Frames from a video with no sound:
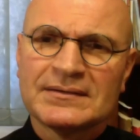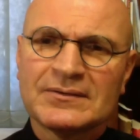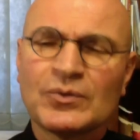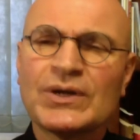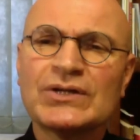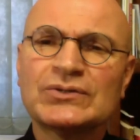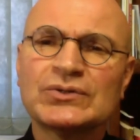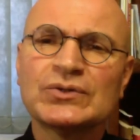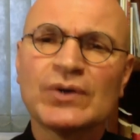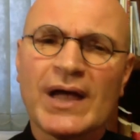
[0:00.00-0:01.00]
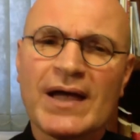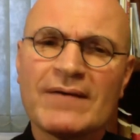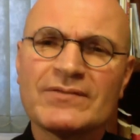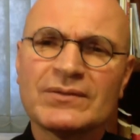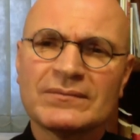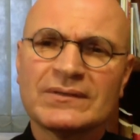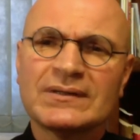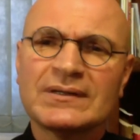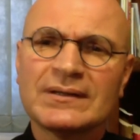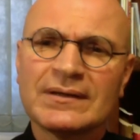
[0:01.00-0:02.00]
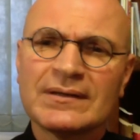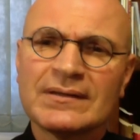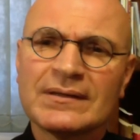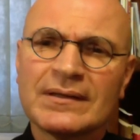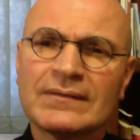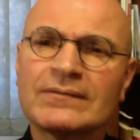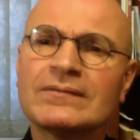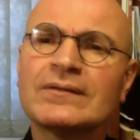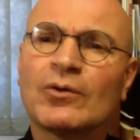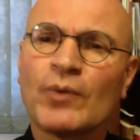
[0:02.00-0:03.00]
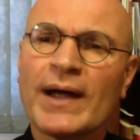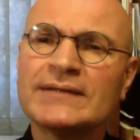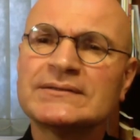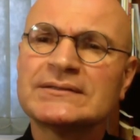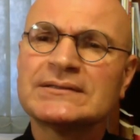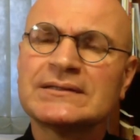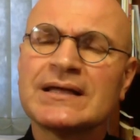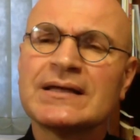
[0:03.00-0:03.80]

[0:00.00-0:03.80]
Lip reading: We too have the rights